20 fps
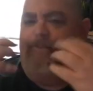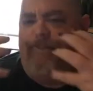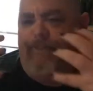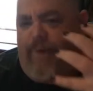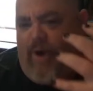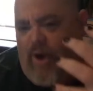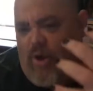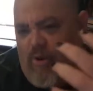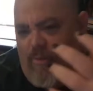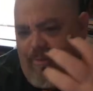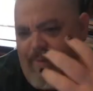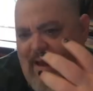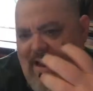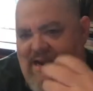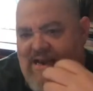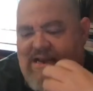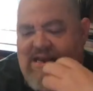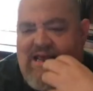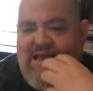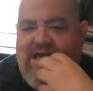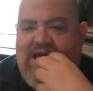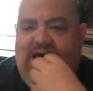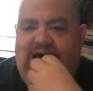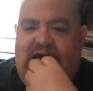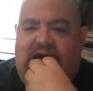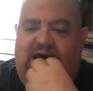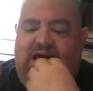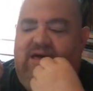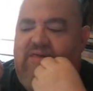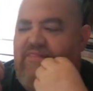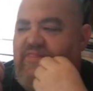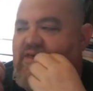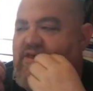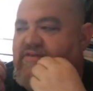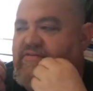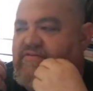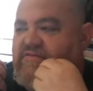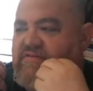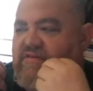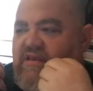pulp idea.
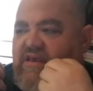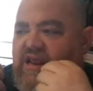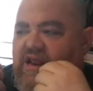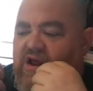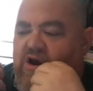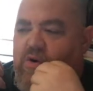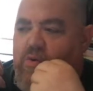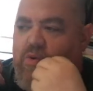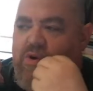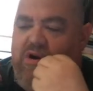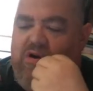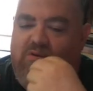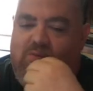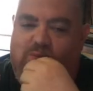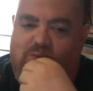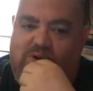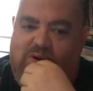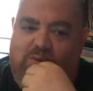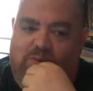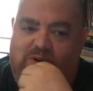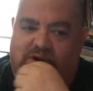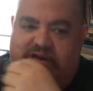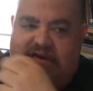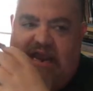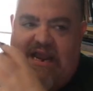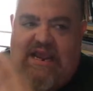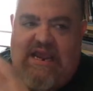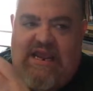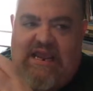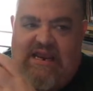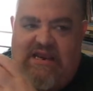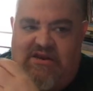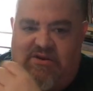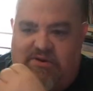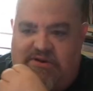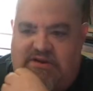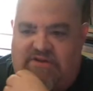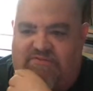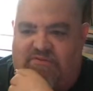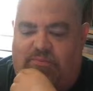This, we're taking it
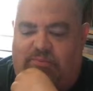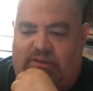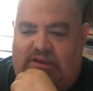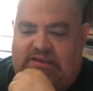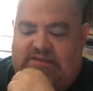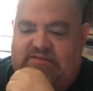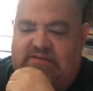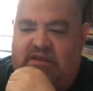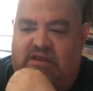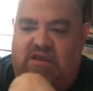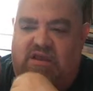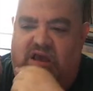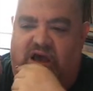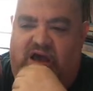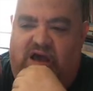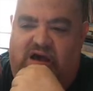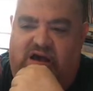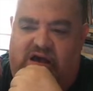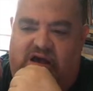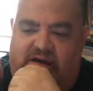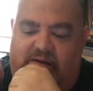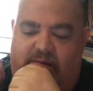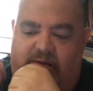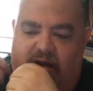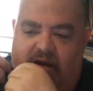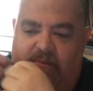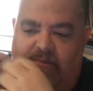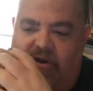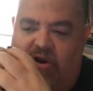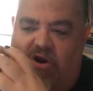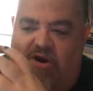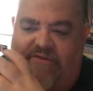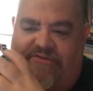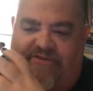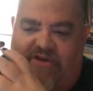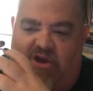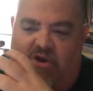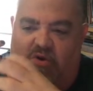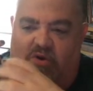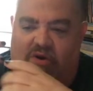into a different place, but
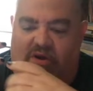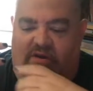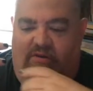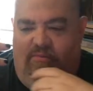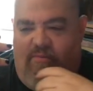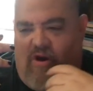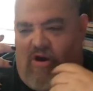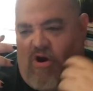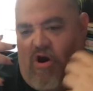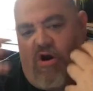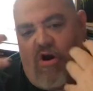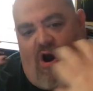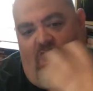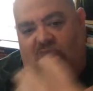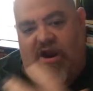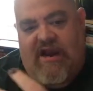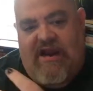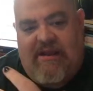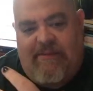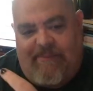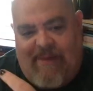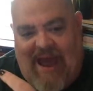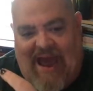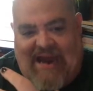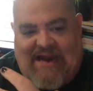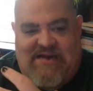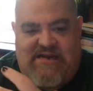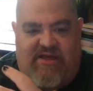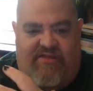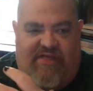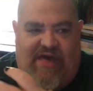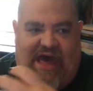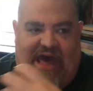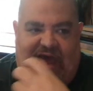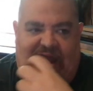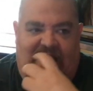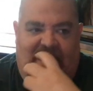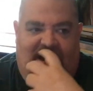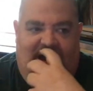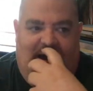also harkening back to
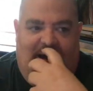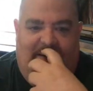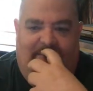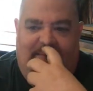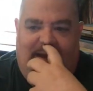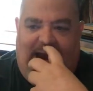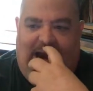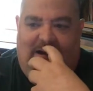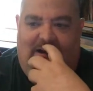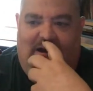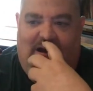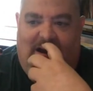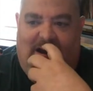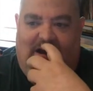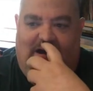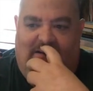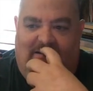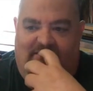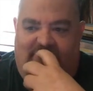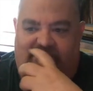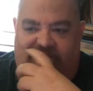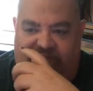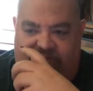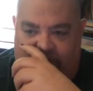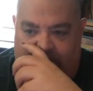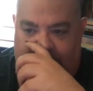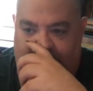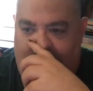that era of